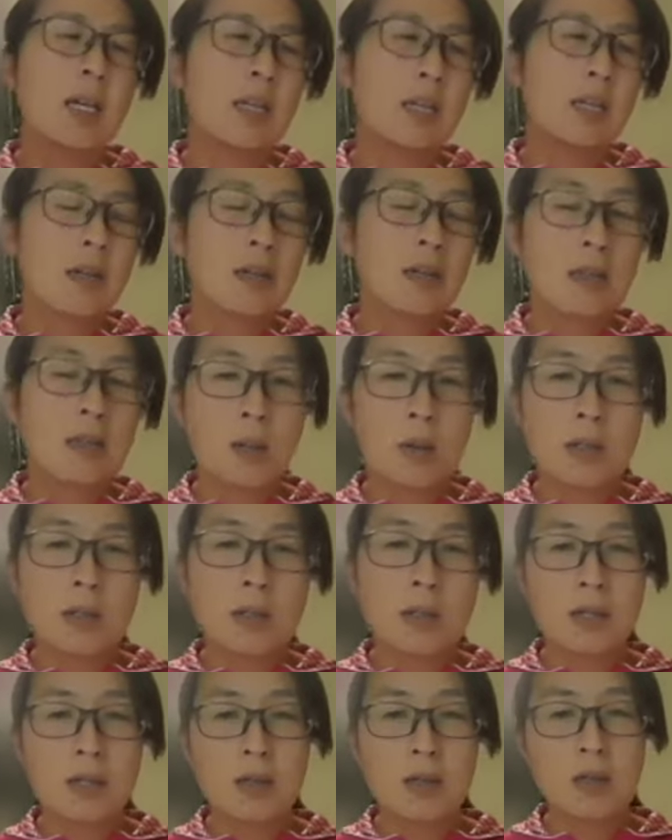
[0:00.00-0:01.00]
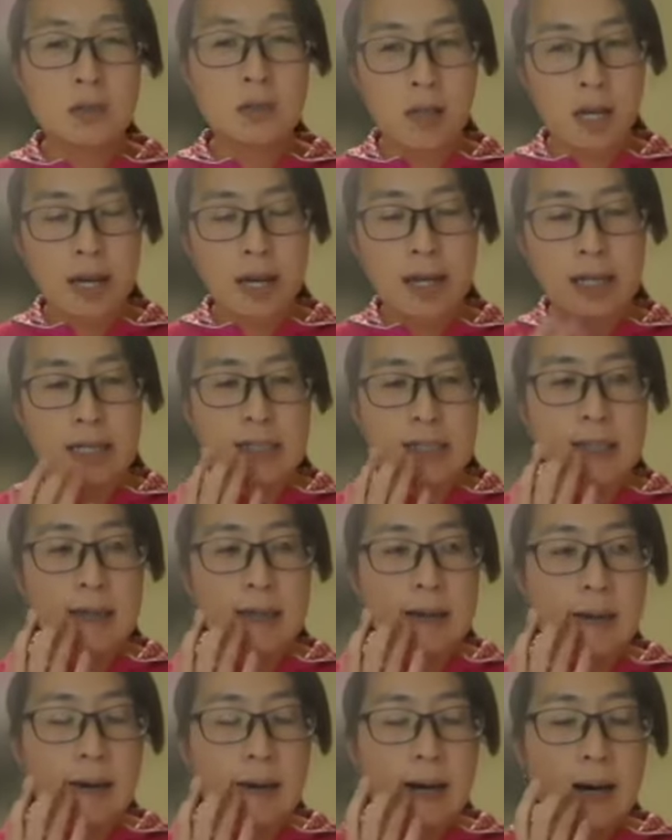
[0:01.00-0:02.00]
and I thought that was kind of strange
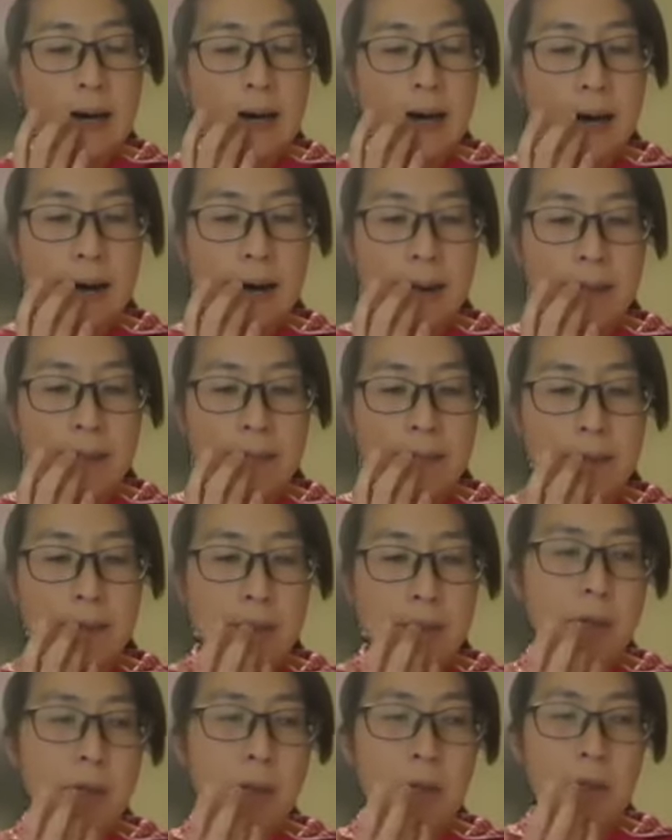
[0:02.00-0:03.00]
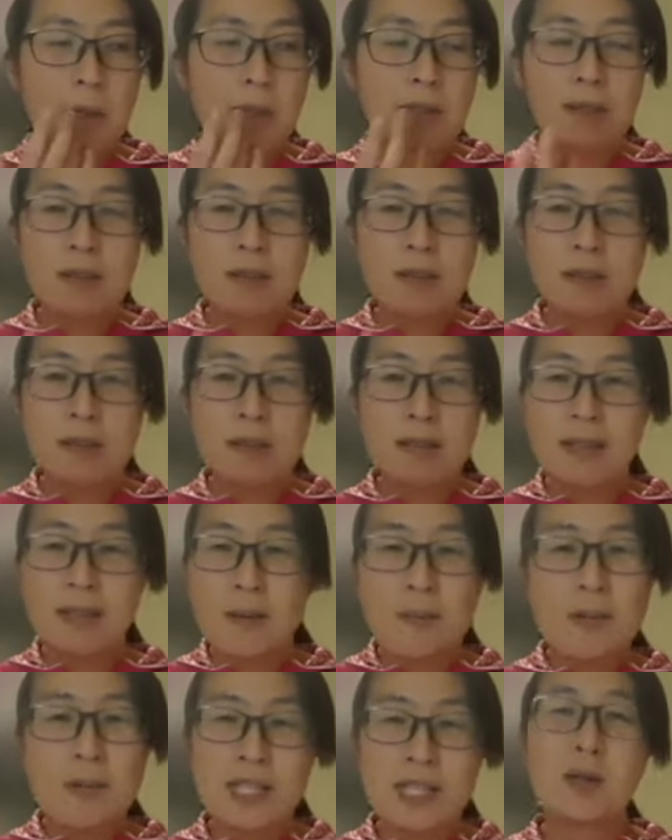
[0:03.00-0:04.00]
um, because
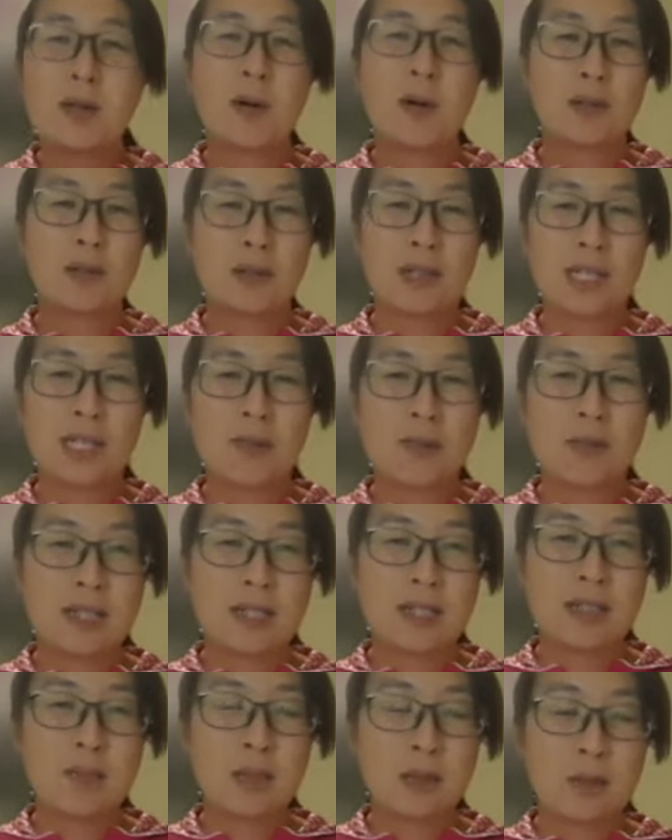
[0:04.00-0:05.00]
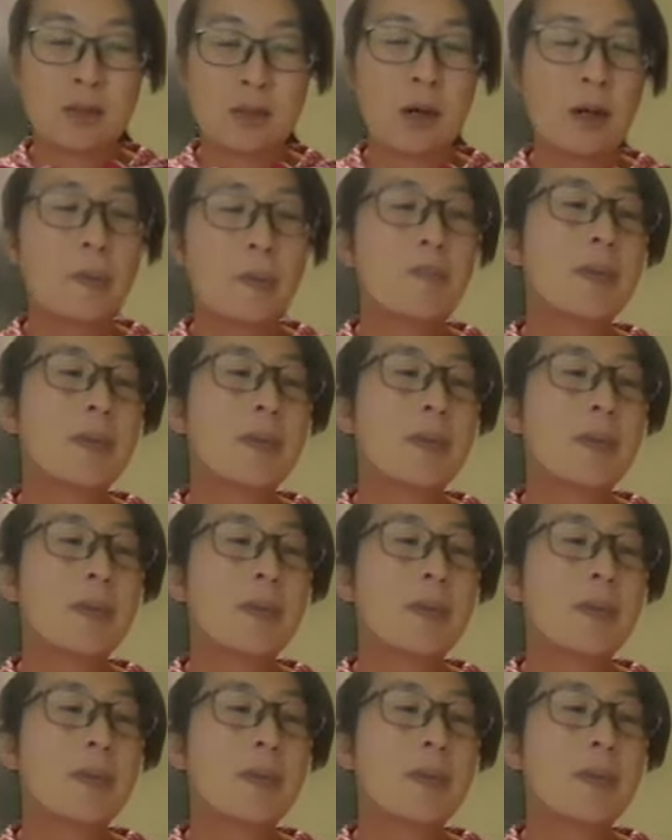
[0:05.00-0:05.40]
somebody talked to this patient before.